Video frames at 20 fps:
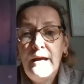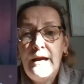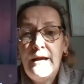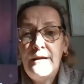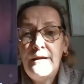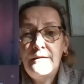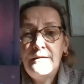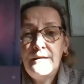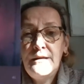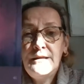
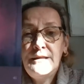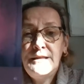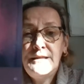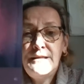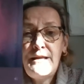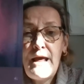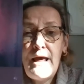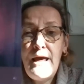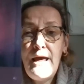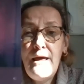and it's
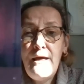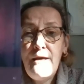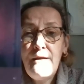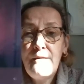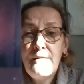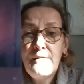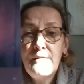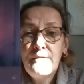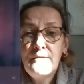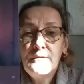there.
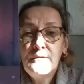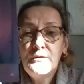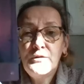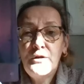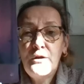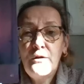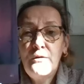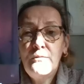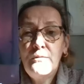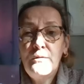
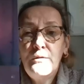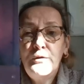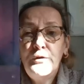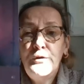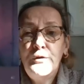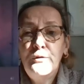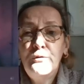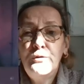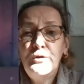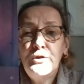So
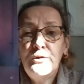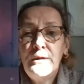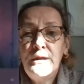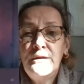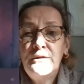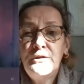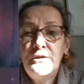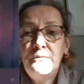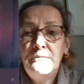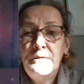use your
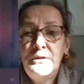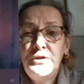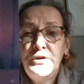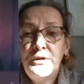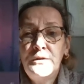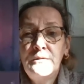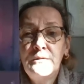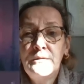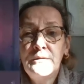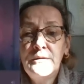
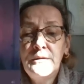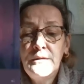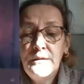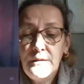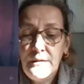intuition